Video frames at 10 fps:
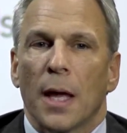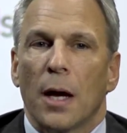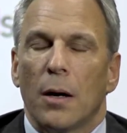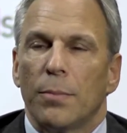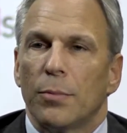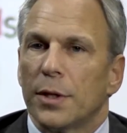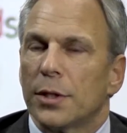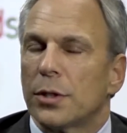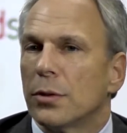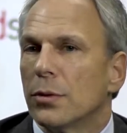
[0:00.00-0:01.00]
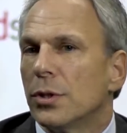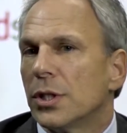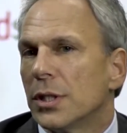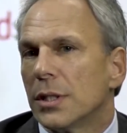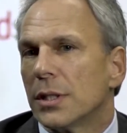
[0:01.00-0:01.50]
help with
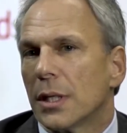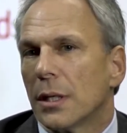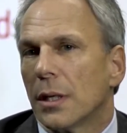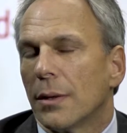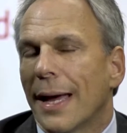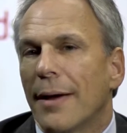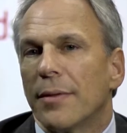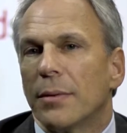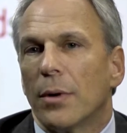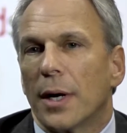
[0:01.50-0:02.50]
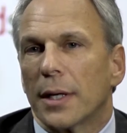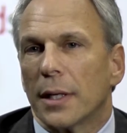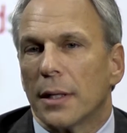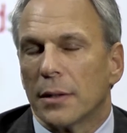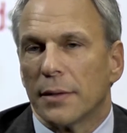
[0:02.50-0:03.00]
solutions you know, out in the
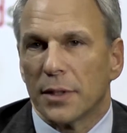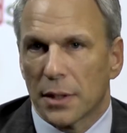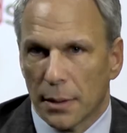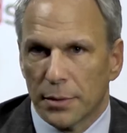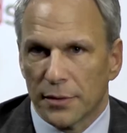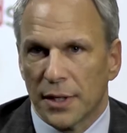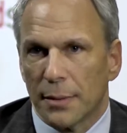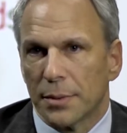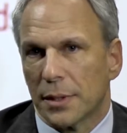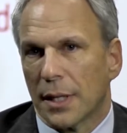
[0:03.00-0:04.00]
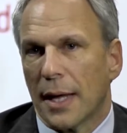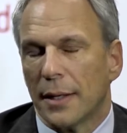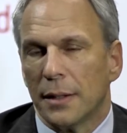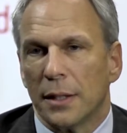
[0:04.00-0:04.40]
market, and I'll give you a couple examples of that.